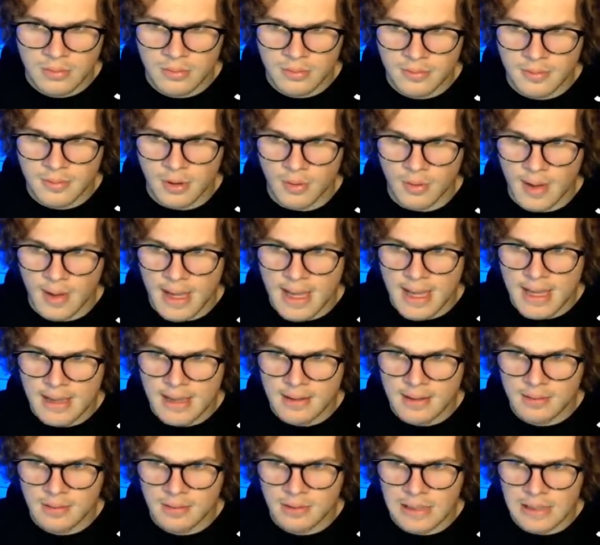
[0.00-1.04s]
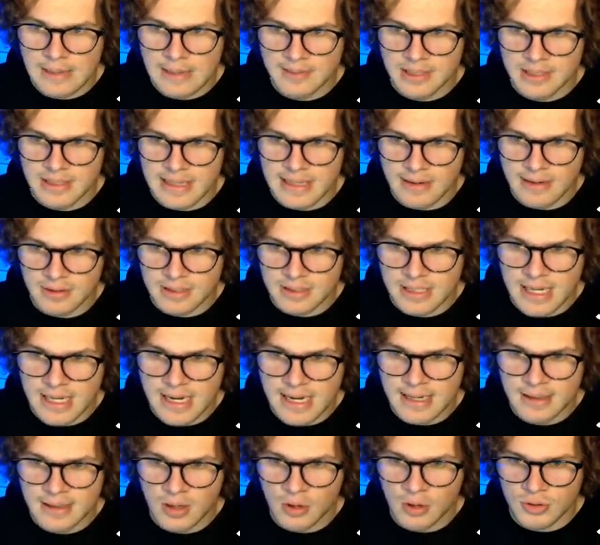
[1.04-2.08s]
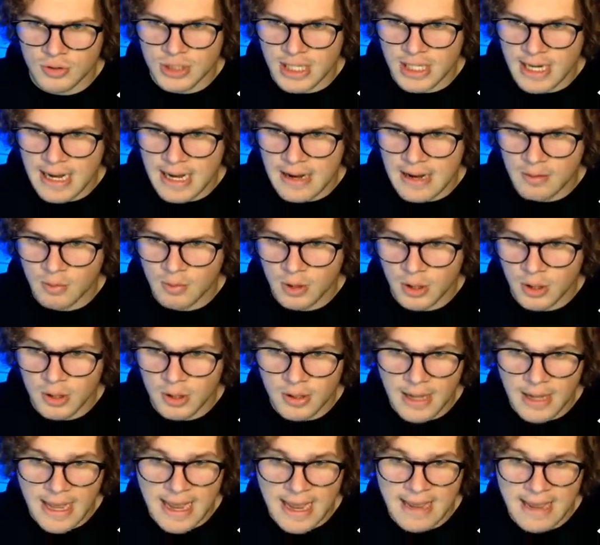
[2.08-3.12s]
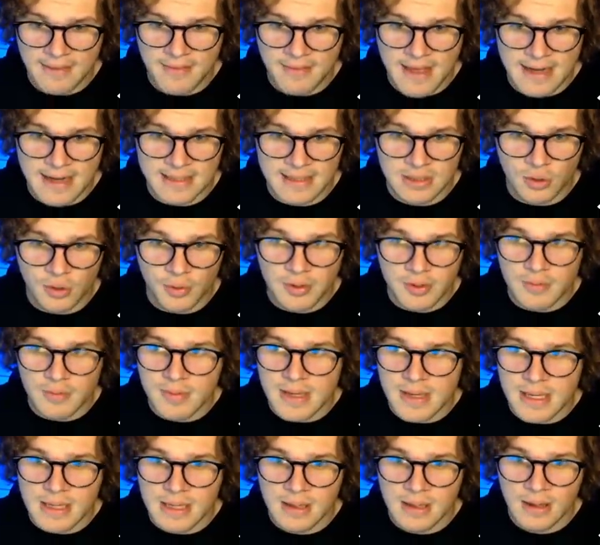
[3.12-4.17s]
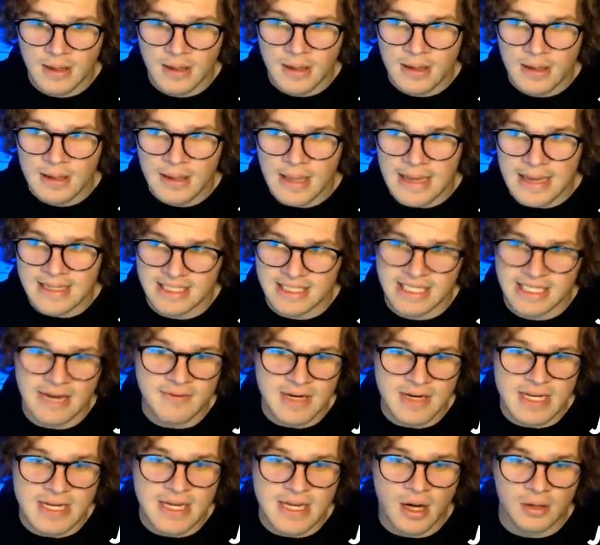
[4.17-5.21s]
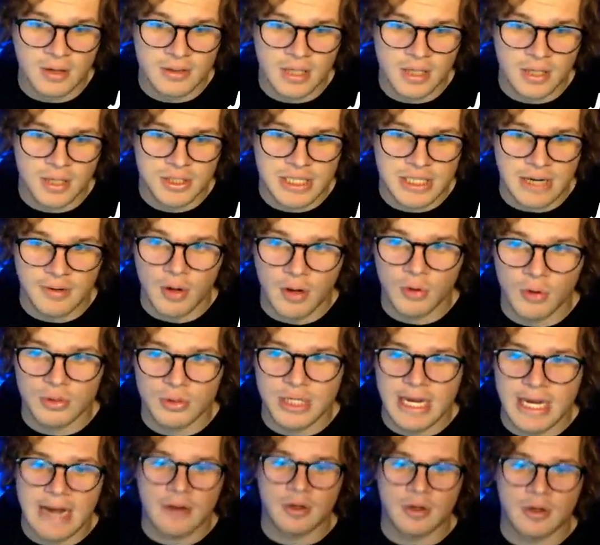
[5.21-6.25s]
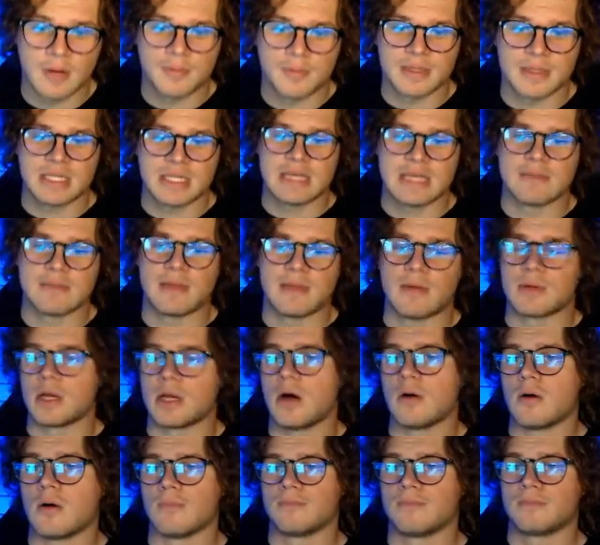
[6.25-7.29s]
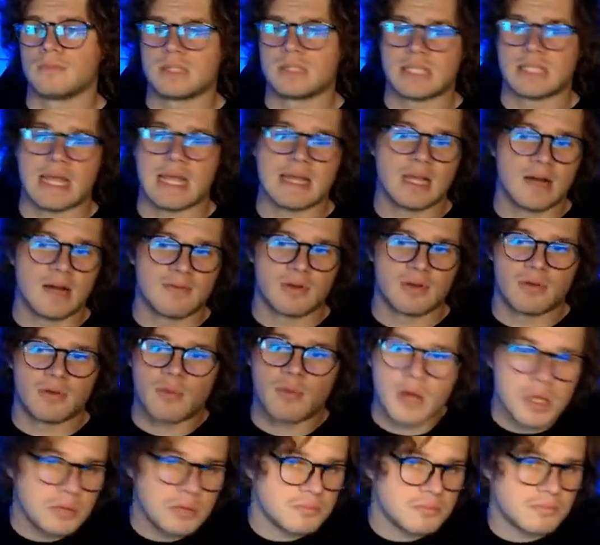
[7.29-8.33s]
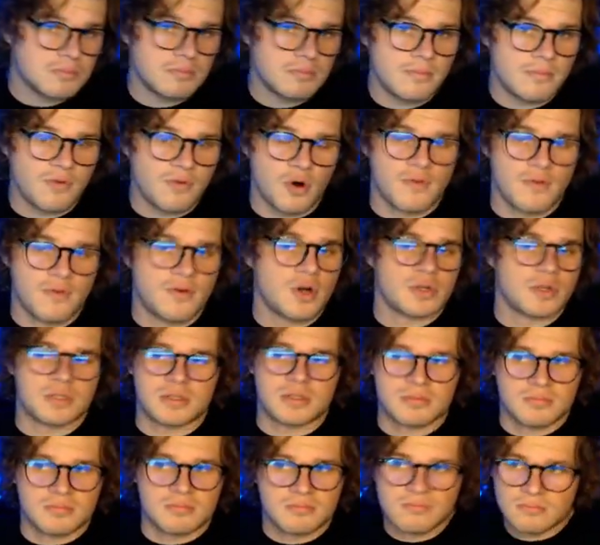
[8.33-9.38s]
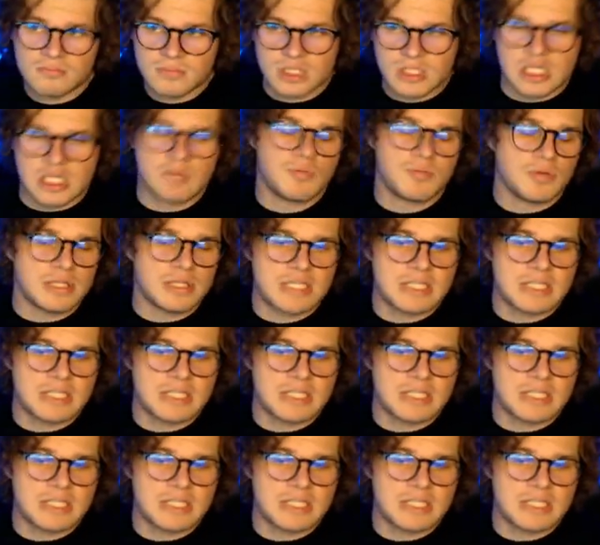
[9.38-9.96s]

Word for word: Throw A, lob it to the outside. OJ Howard, and that is going to be a 70-yard touchdown. OJ Howard up the seam. There we go. Stay in cover three or verts. Simple as